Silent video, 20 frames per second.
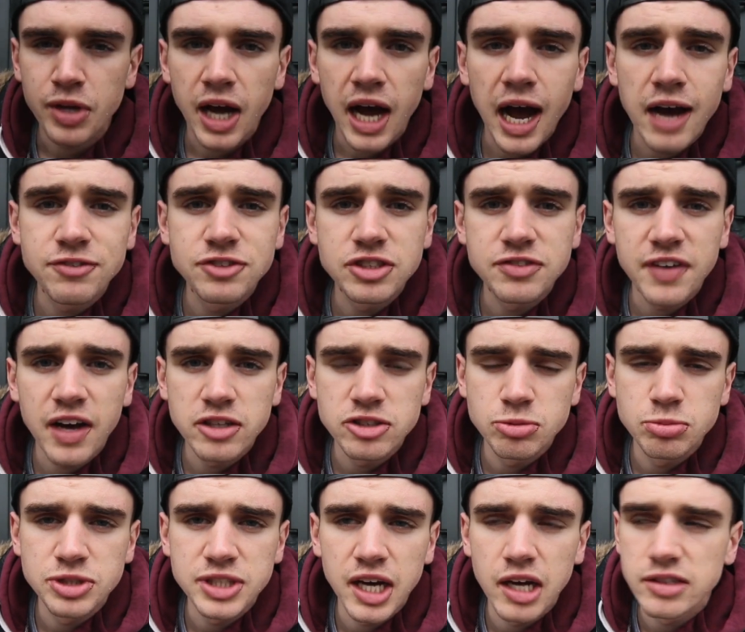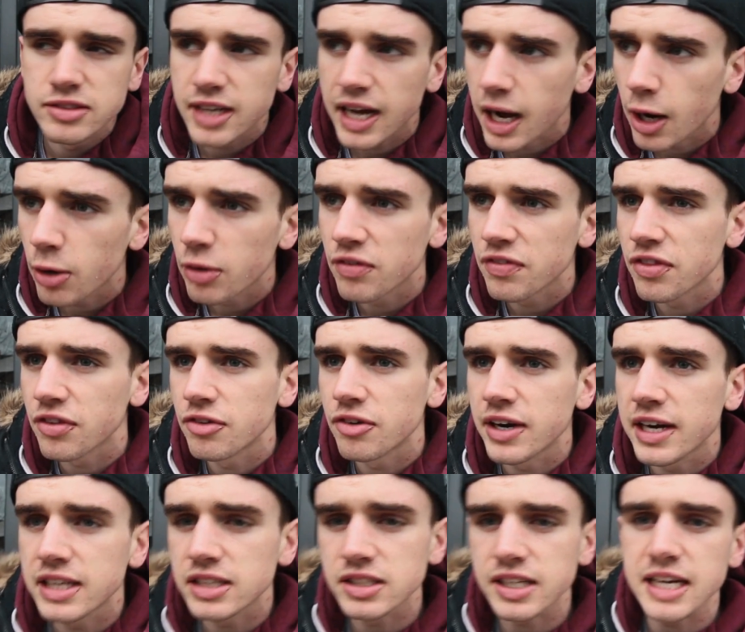I've just found some shelter out of the
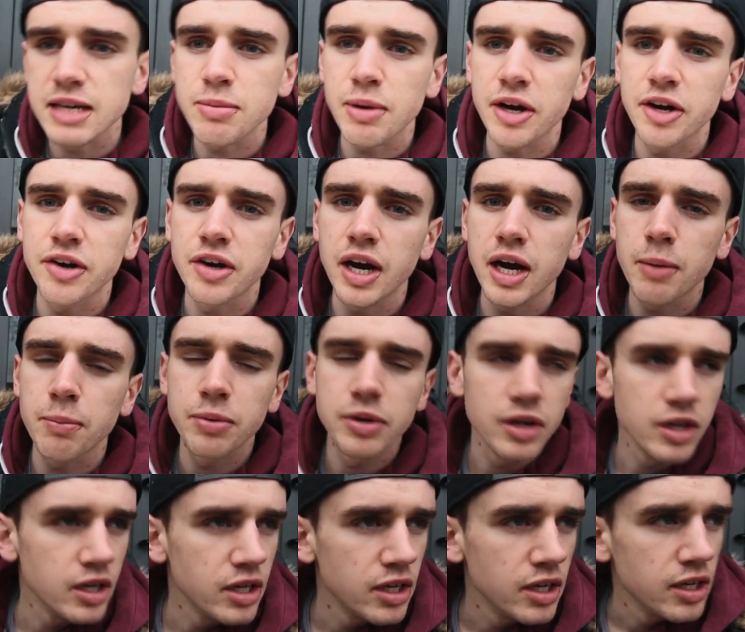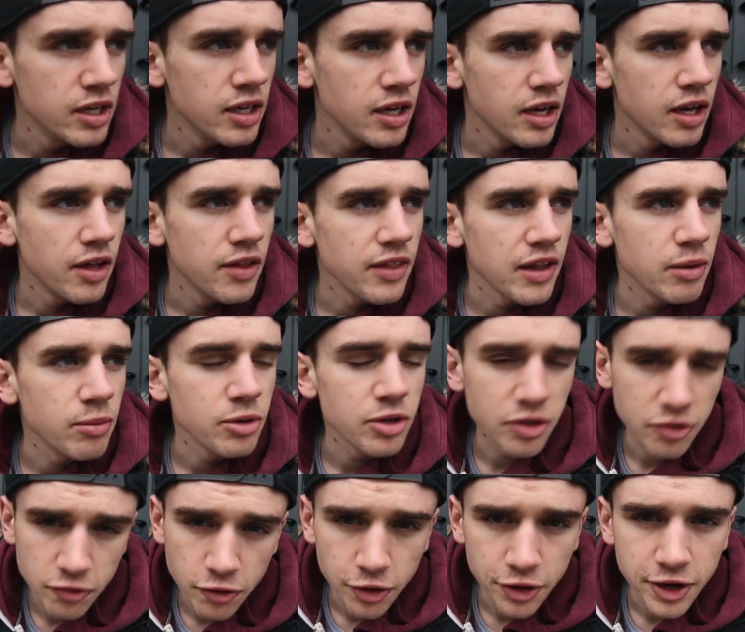rain to eat my crepe and then I'm
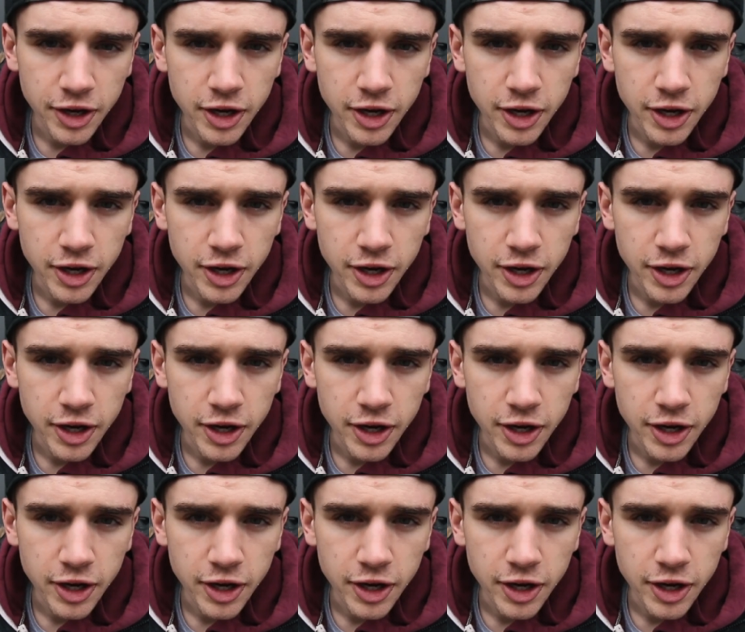gonna run